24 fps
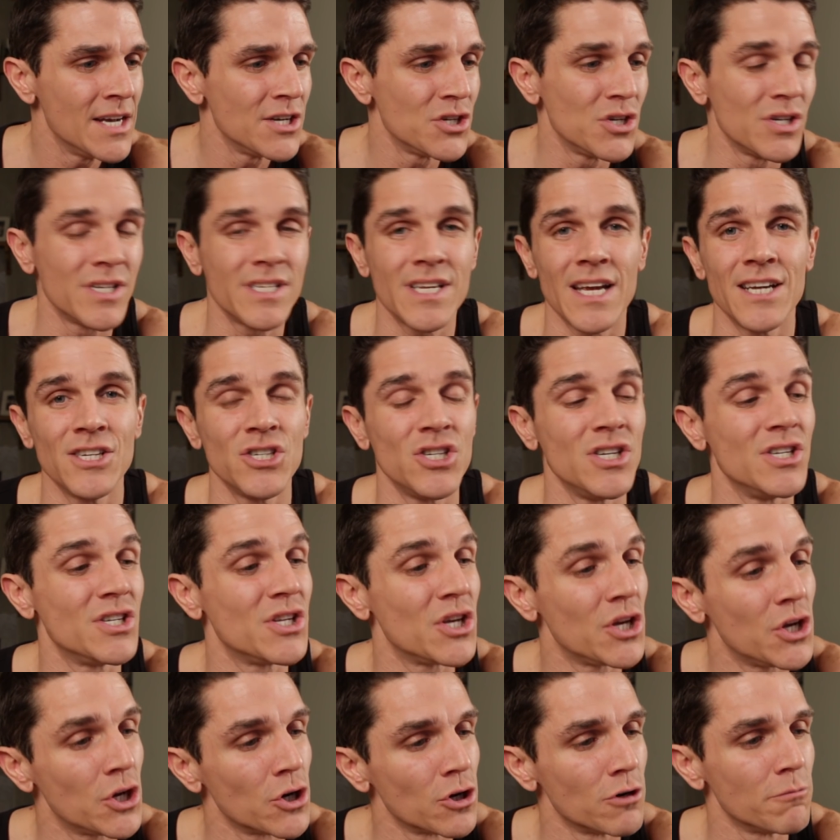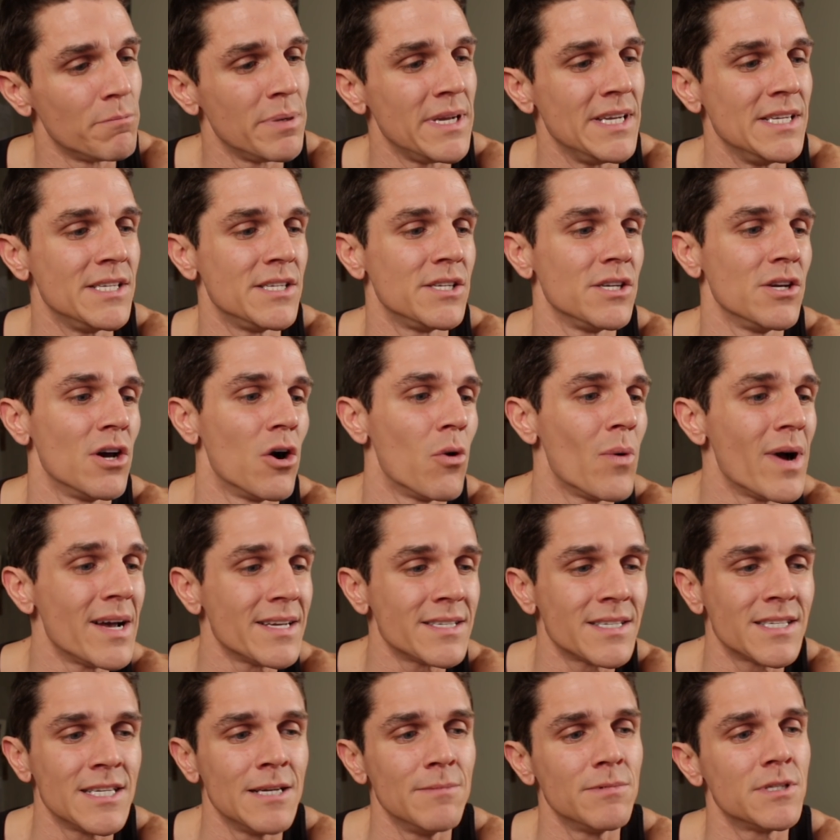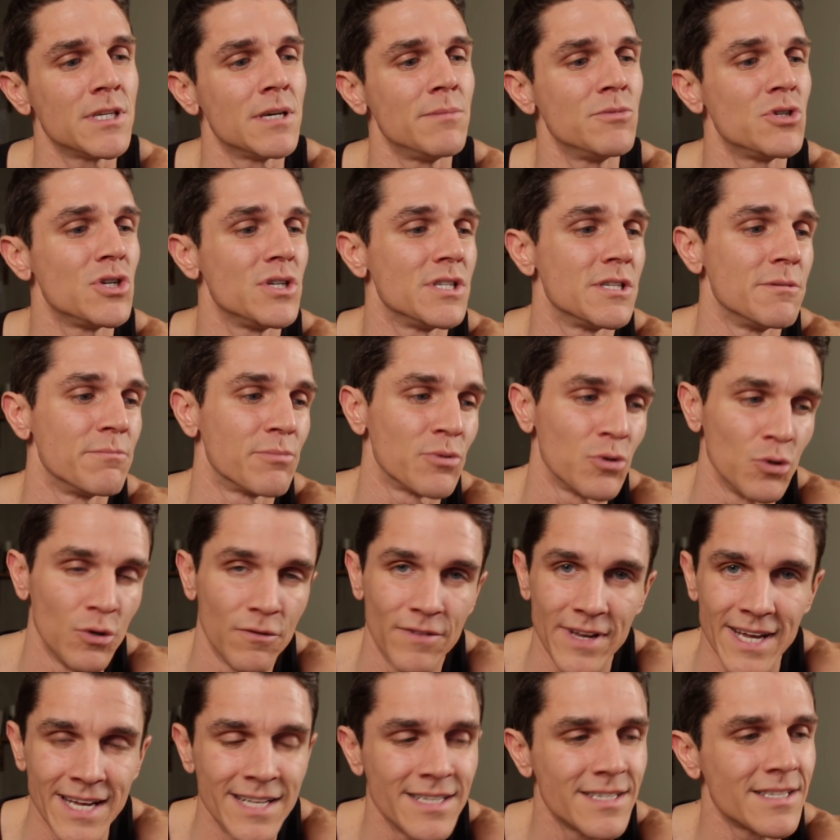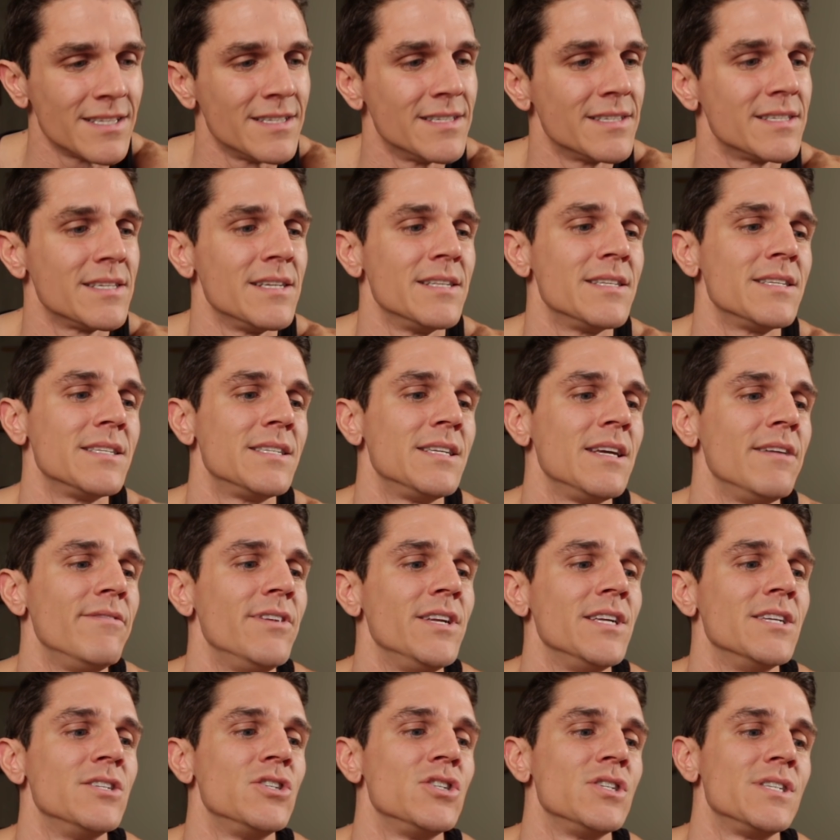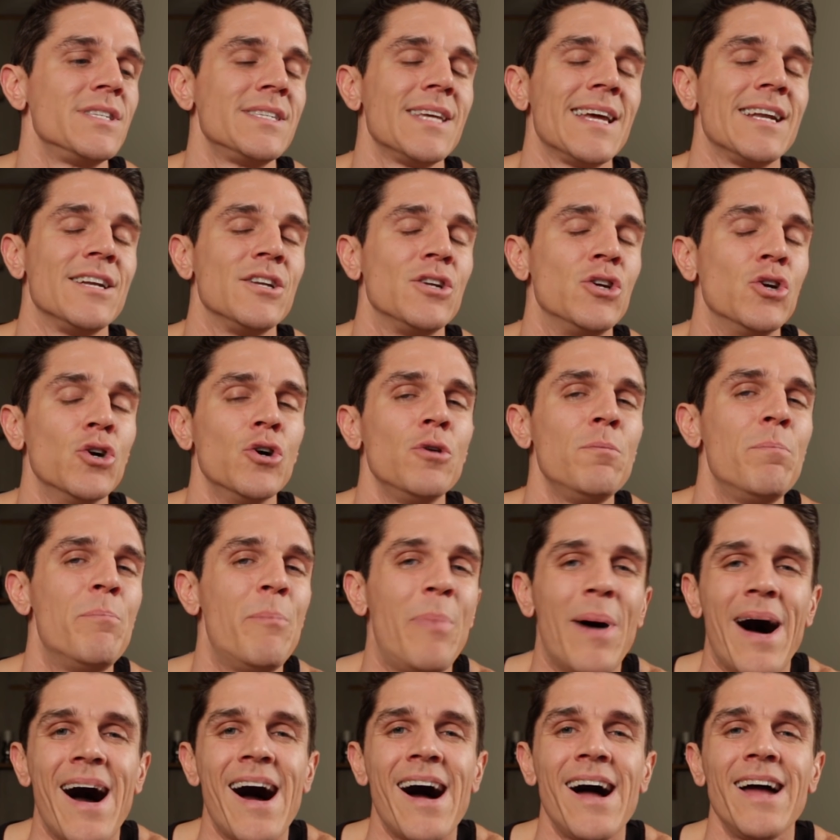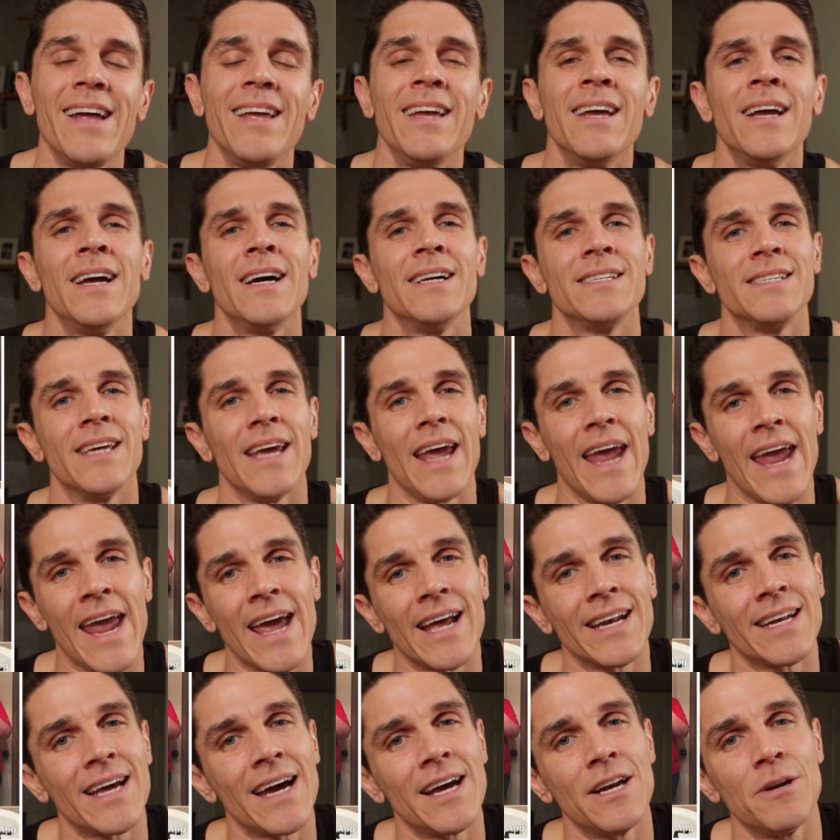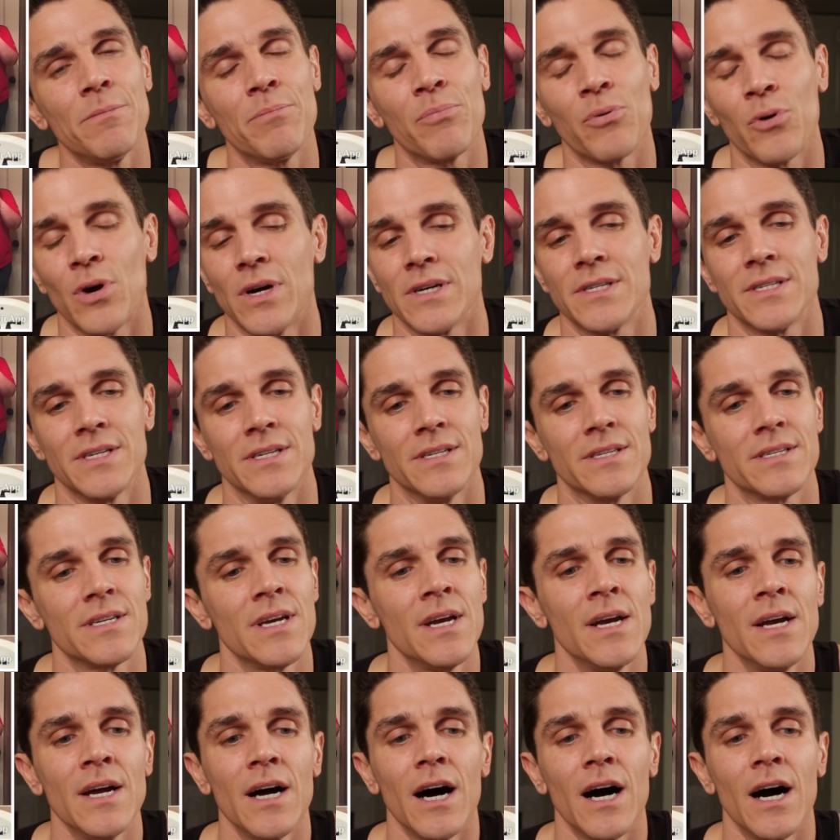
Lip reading: She says she's cured PCOS symptoms, she's improved insulin sensitivity, and she said goodbye to antidepressants.